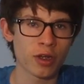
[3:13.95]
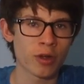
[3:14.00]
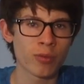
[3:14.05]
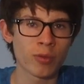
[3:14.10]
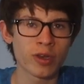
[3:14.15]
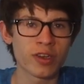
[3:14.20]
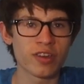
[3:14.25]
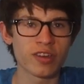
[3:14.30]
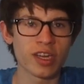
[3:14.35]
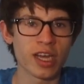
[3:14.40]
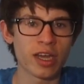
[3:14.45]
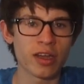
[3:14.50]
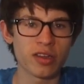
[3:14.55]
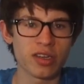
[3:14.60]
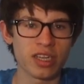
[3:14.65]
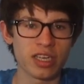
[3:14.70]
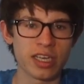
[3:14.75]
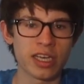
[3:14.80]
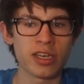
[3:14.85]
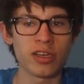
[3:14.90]

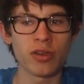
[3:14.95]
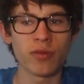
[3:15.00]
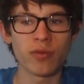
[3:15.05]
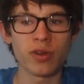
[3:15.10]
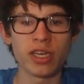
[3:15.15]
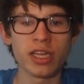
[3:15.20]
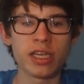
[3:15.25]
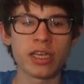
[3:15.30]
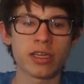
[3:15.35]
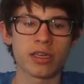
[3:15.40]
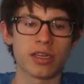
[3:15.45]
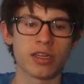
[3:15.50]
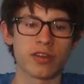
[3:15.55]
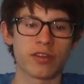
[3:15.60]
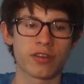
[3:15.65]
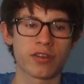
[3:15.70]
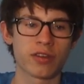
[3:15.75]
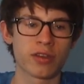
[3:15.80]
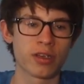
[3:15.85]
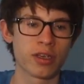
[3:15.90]
originality and
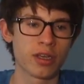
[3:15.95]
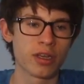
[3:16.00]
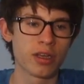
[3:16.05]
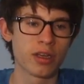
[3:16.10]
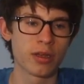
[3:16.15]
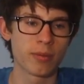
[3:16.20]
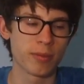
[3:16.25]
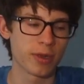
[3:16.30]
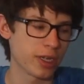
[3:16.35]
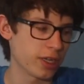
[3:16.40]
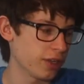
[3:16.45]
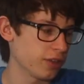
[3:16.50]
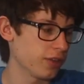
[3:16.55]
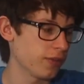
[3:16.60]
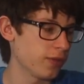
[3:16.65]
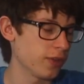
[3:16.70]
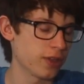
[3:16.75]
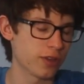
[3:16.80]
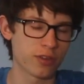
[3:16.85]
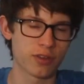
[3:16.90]
uniqueness because
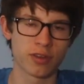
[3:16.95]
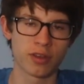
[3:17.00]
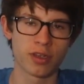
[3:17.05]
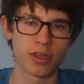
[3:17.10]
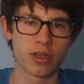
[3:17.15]
of this.